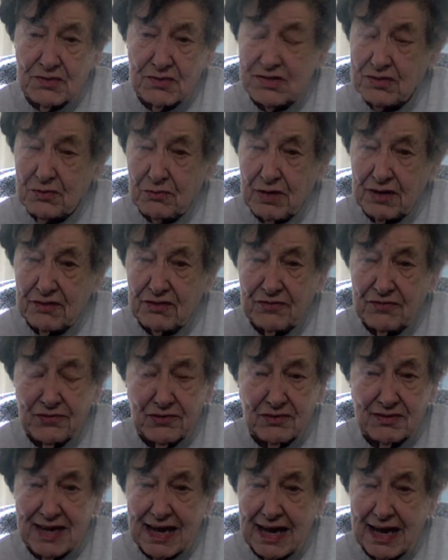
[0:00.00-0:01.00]
he was a
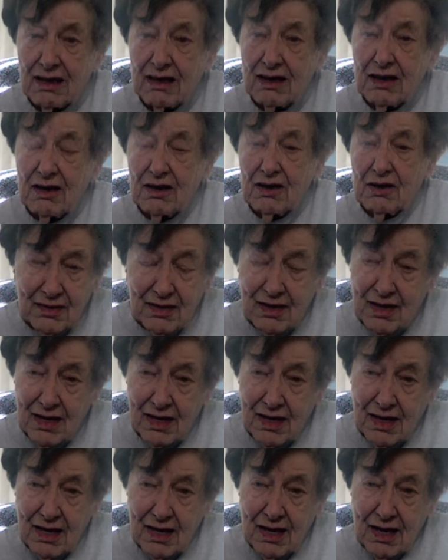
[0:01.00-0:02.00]
wonderful dad.
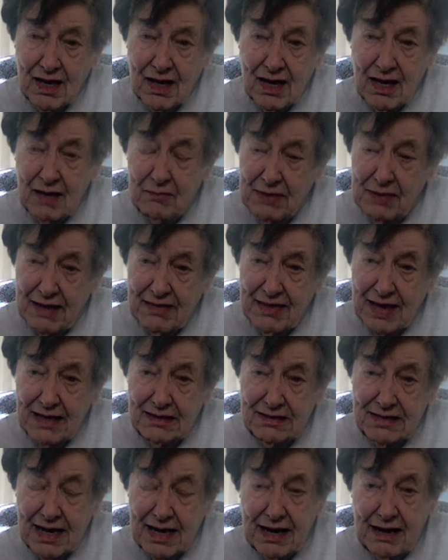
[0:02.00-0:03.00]
And by
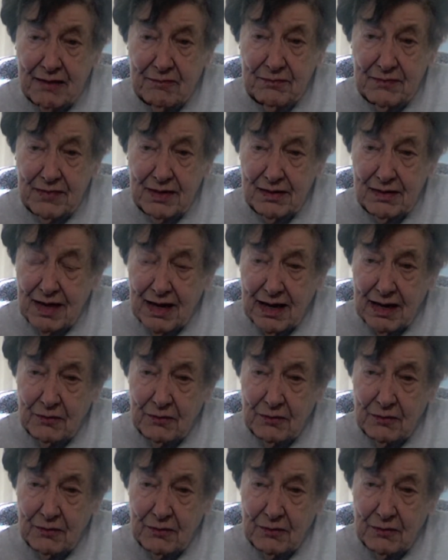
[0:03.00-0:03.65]
that time,